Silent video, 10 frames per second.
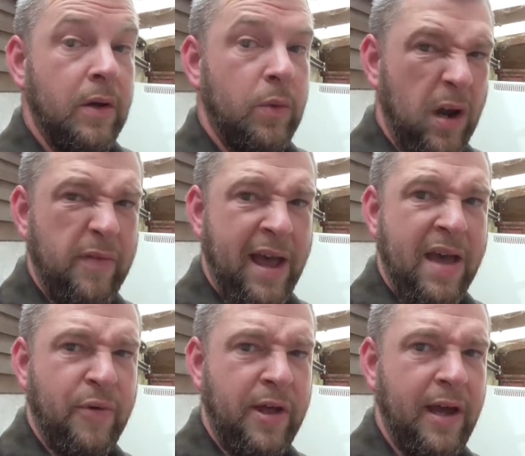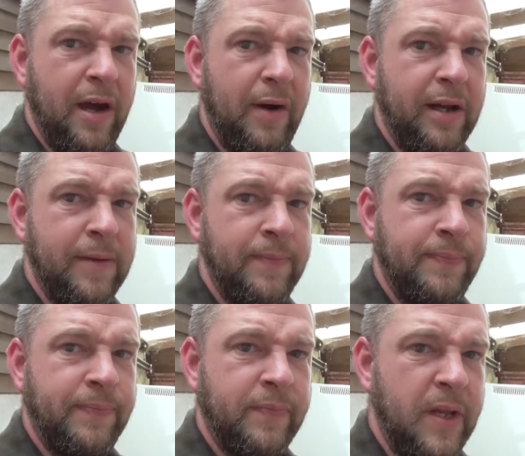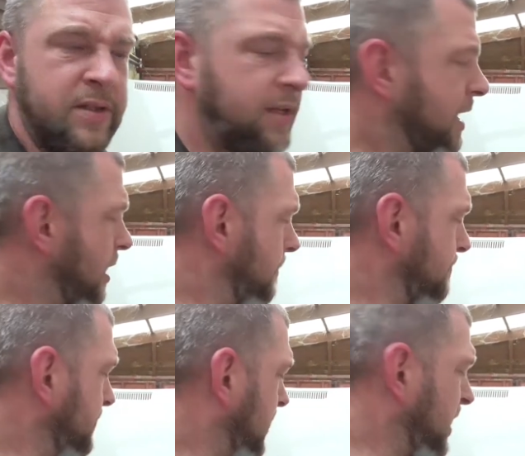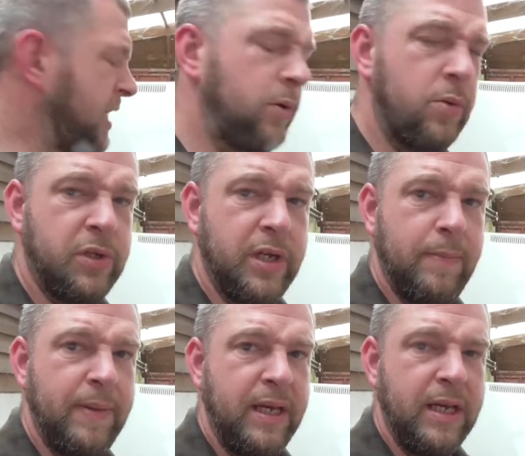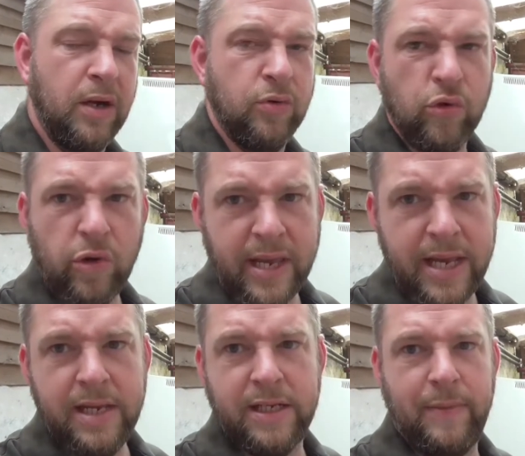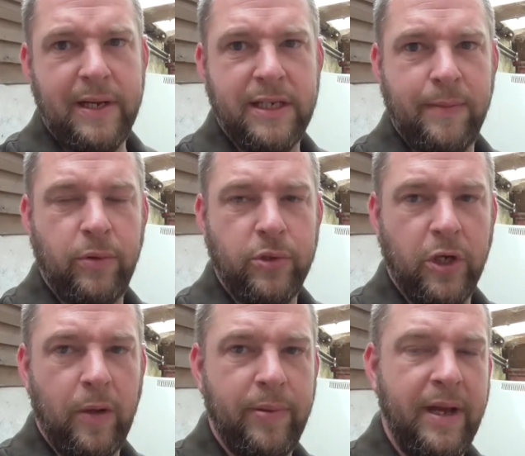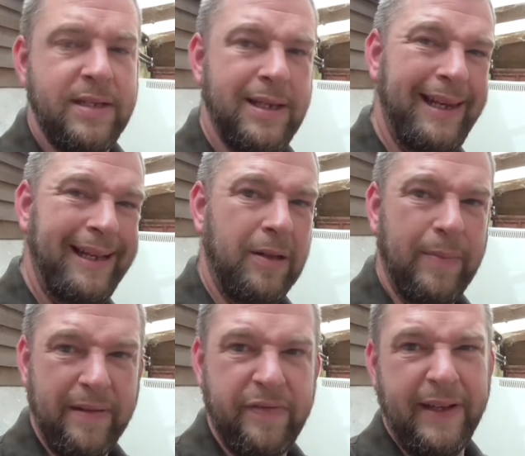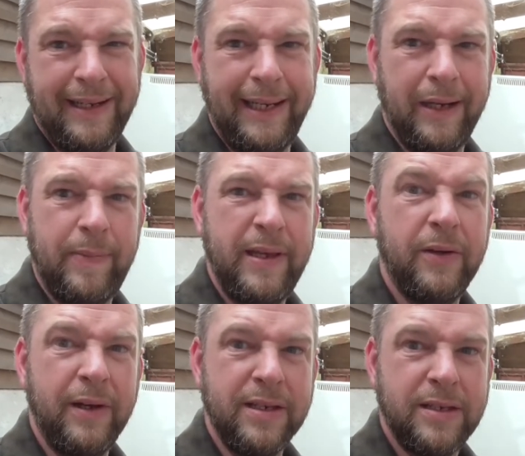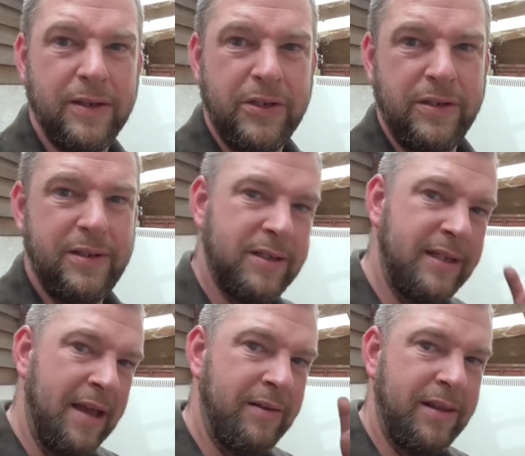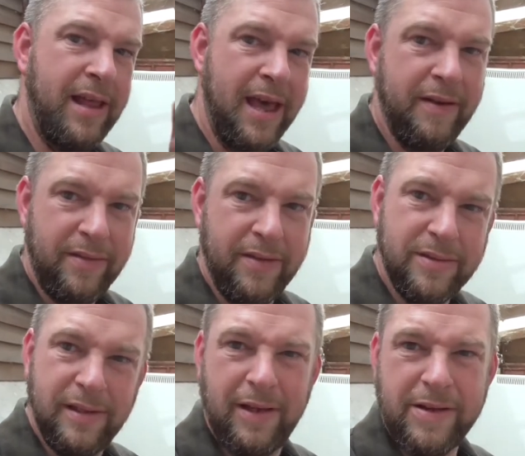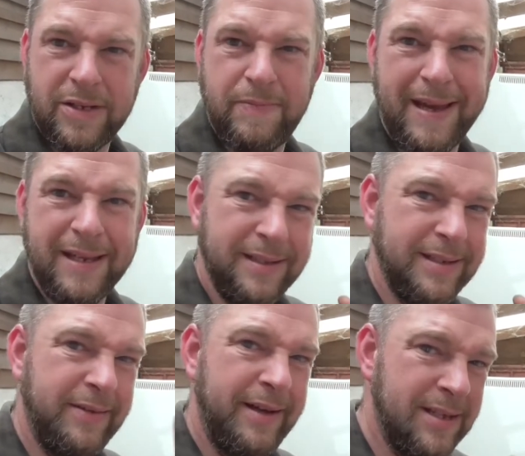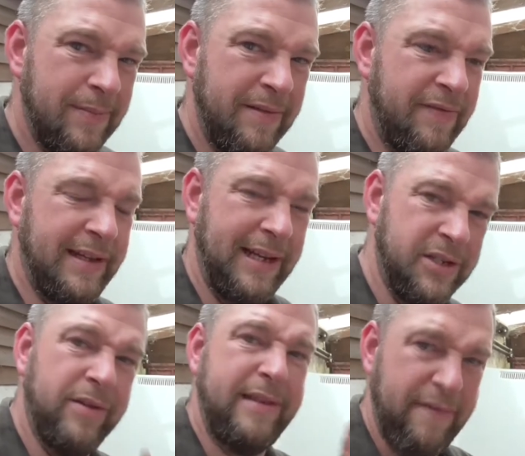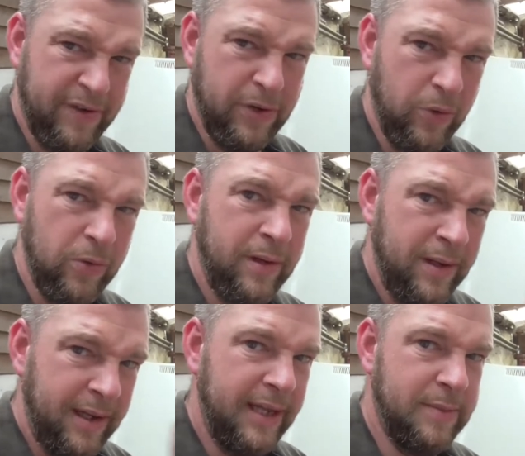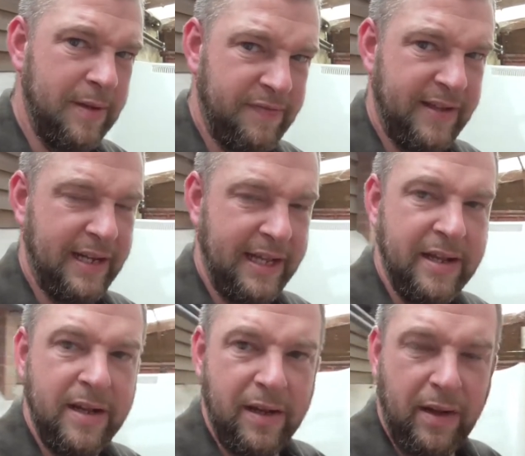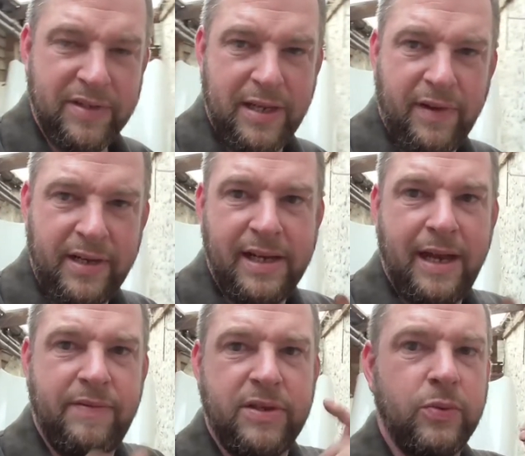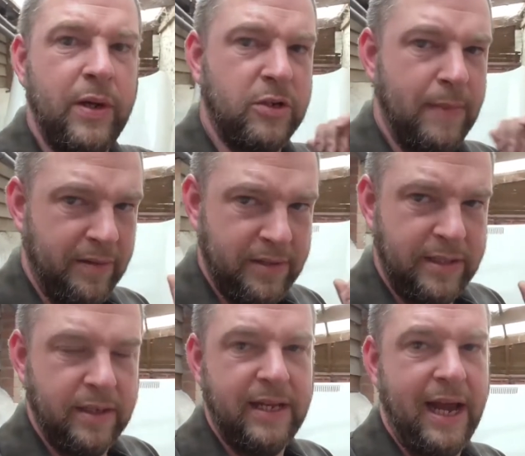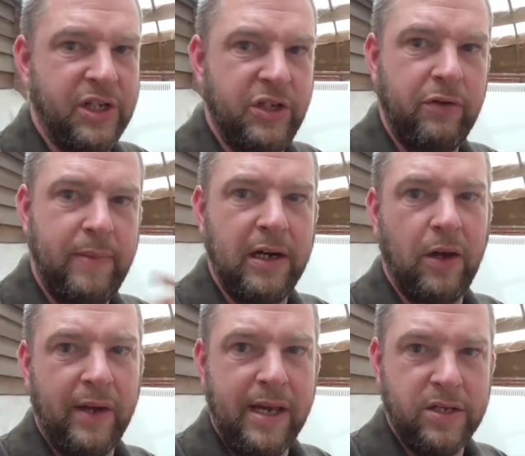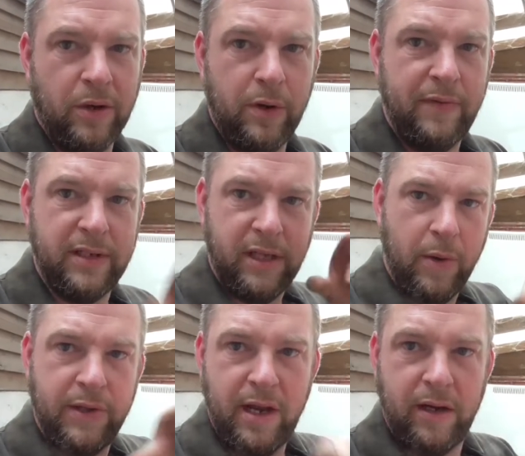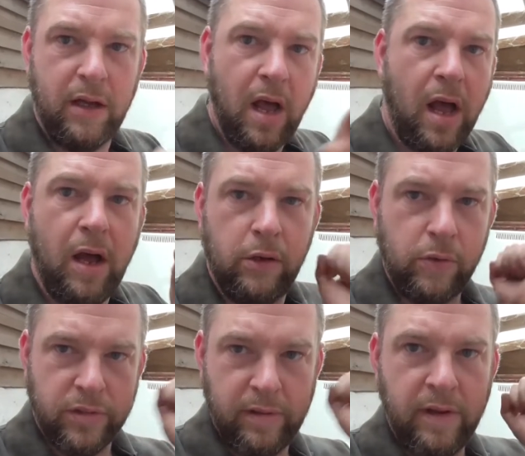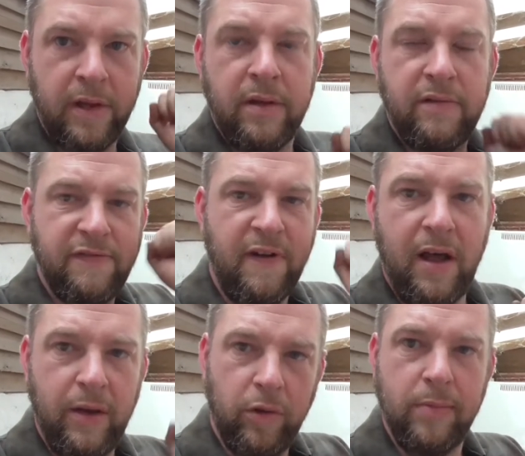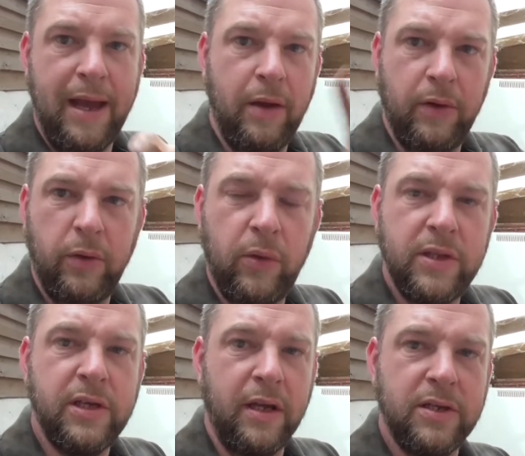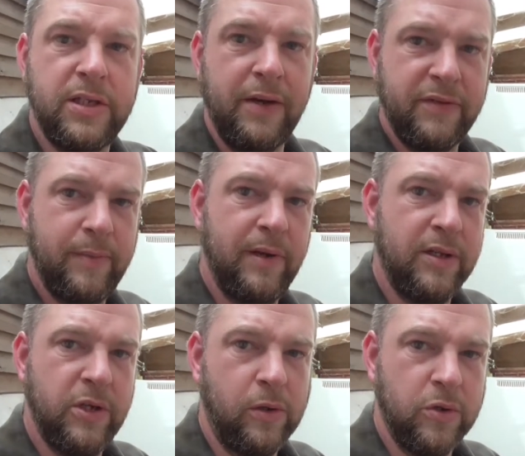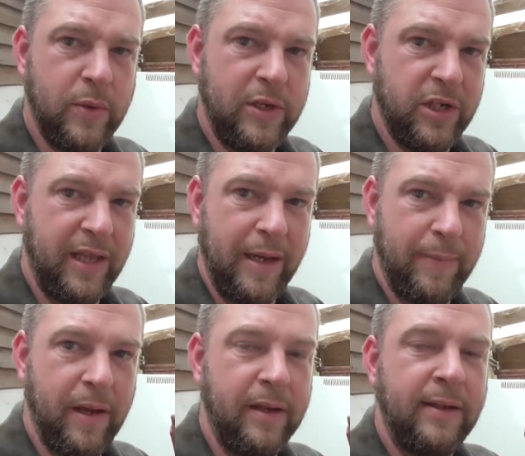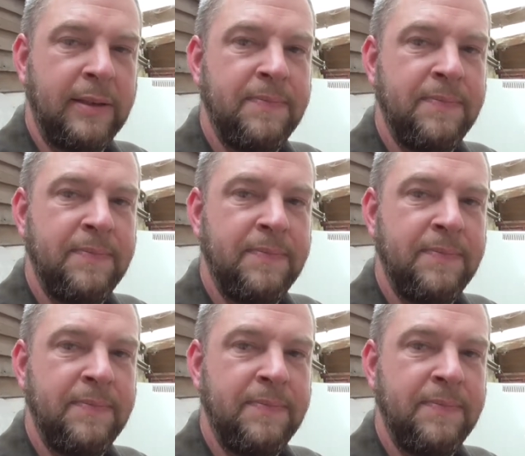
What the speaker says: We're over halfway there, I reckon. This, I knew it was going to be a reasonably simple job, but it's a little bit fiddly, I'll be honest, because you're just down in there and there isn't a lot of space, so it is a bit fiddly. It's not difficult, it is a bit fiddly. Obviously, if I didn't have the switch mounted in the dash, it would have been a lot easier. I wouldn't have had to go in there and cut holes and file them out and all this kind of stuff to put a toggle switch in there, but